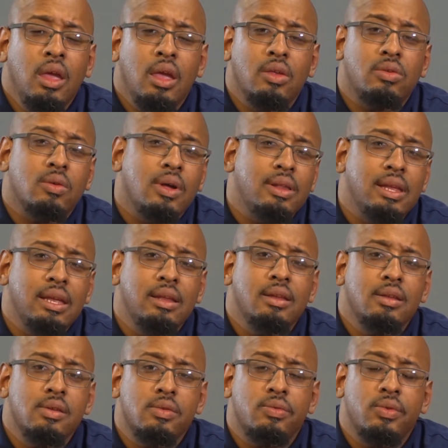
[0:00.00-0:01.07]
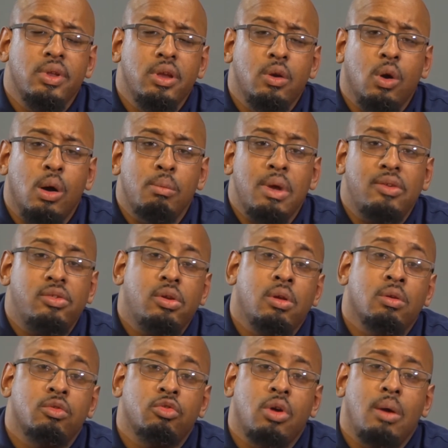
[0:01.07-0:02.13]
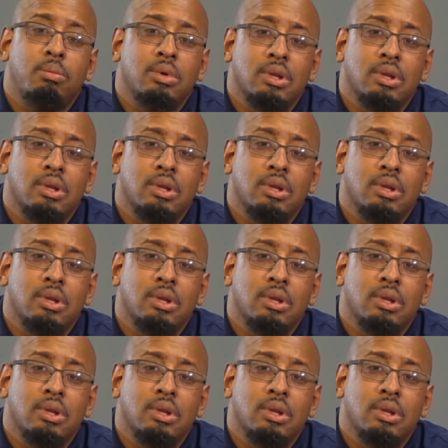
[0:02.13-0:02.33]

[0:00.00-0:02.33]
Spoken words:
And so at the end of this video, I'm actually going to drop